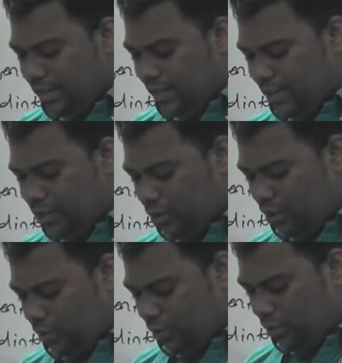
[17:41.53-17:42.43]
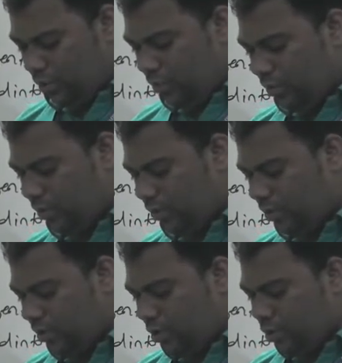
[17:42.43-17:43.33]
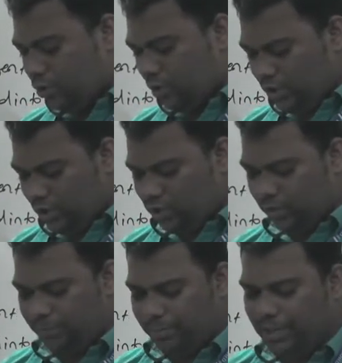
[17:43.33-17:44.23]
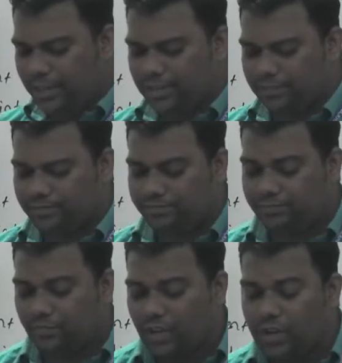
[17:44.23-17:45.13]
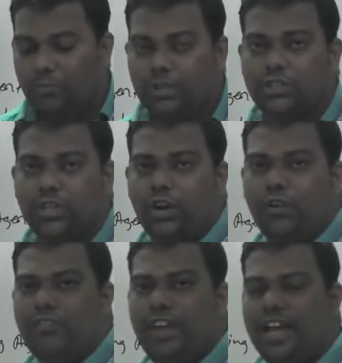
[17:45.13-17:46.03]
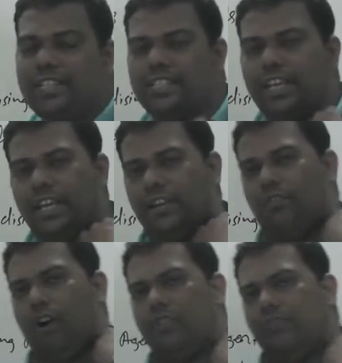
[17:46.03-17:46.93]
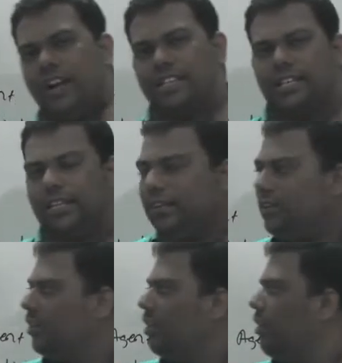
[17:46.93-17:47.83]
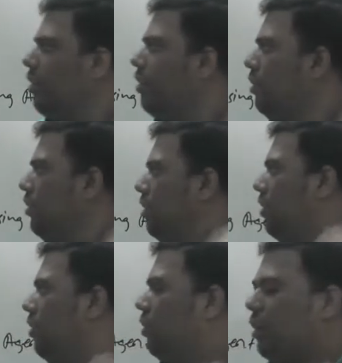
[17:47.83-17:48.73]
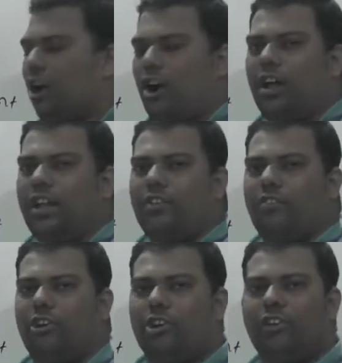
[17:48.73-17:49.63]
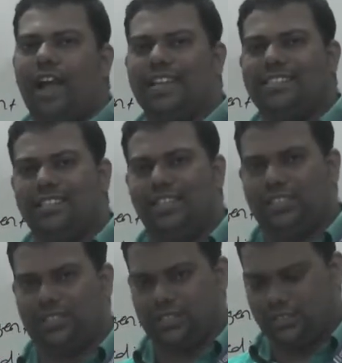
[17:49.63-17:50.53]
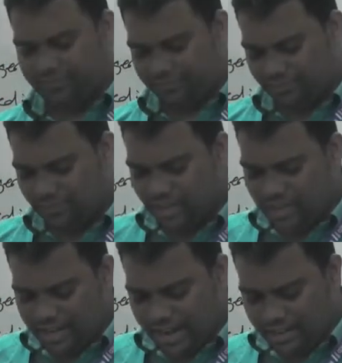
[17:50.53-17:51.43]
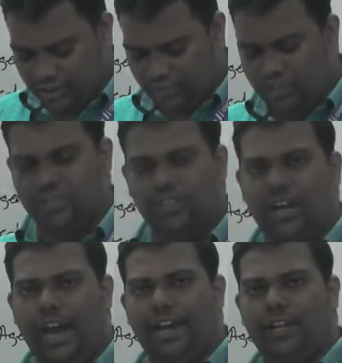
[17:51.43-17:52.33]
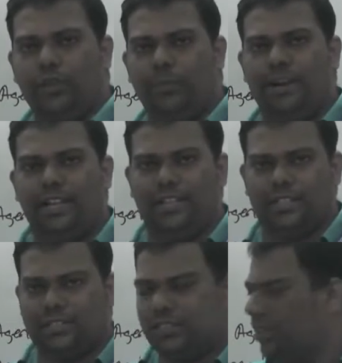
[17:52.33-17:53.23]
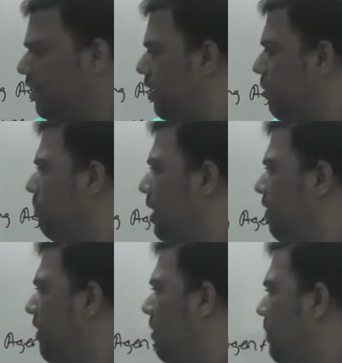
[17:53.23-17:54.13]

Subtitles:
H2O. So here simply means we are saying okay, all whatever acids, it reacts with active metals, but when,